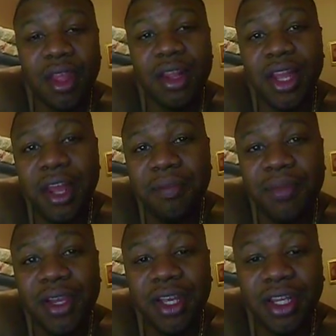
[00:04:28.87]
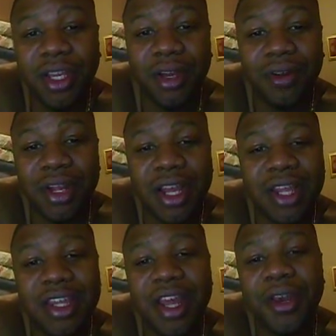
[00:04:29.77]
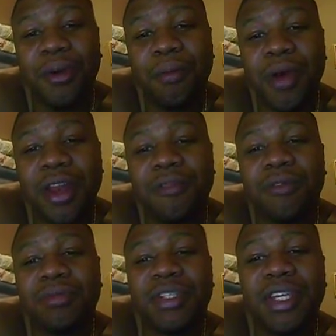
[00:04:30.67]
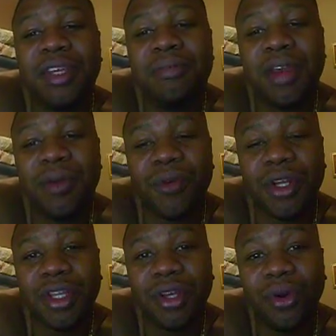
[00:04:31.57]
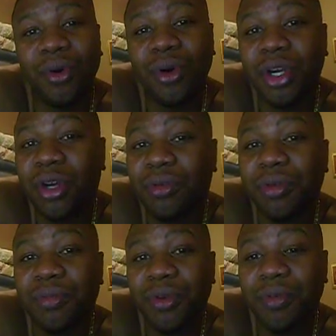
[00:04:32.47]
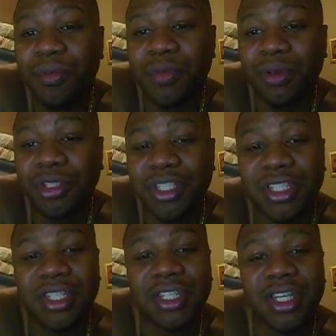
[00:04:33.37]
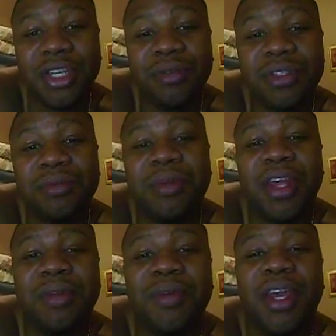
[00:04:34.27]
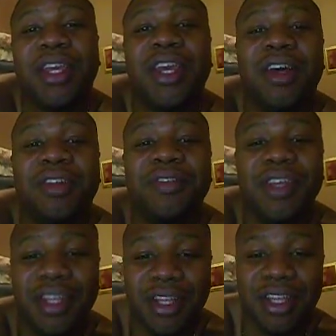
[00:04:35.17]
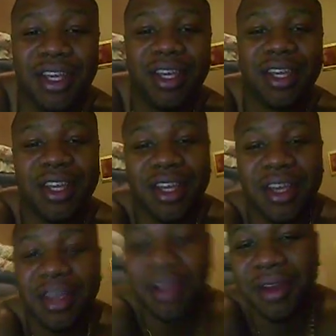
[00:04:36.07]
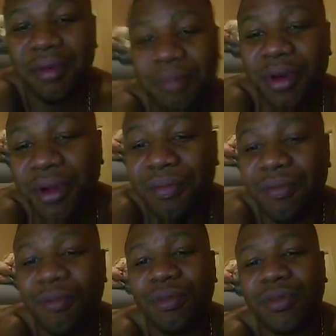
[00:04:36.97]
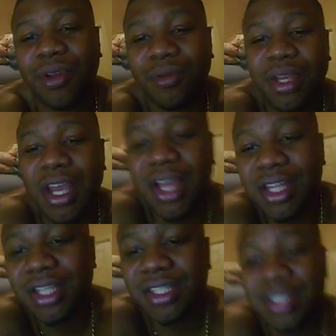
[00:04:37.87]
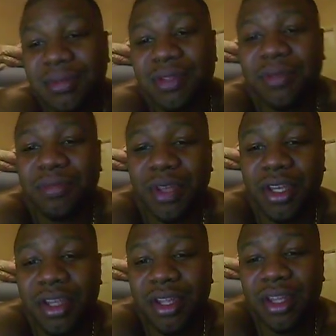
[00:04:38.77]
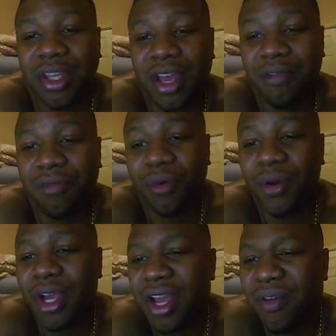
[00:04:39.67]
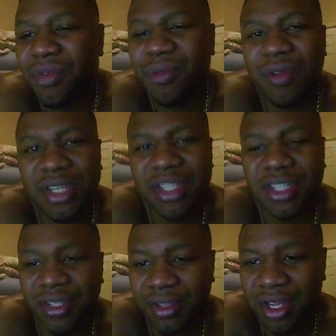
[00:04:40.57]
Let it be clear that nobody from Team Mayweather or Goldenboy Promotions is accusing Manny Pacquiao of anything. But the reality seems to be that for whatever reason,